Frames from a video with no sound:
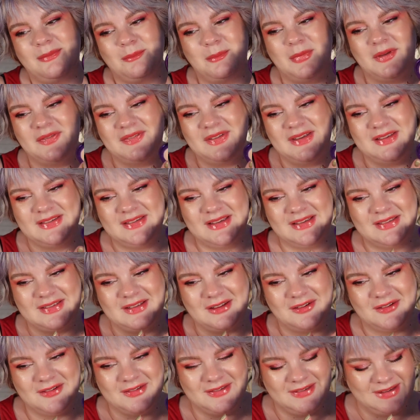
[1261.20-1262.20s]
But this is
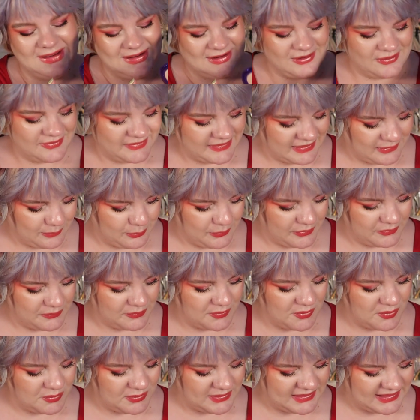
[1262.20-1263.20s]
the concealer that we're
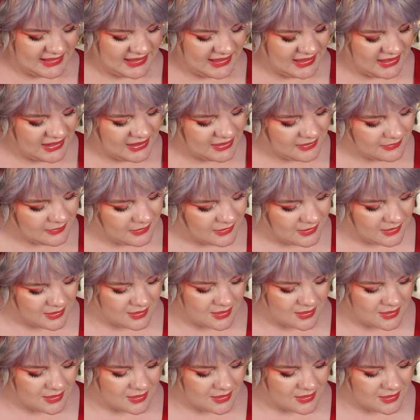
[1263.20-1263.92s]
rolling in.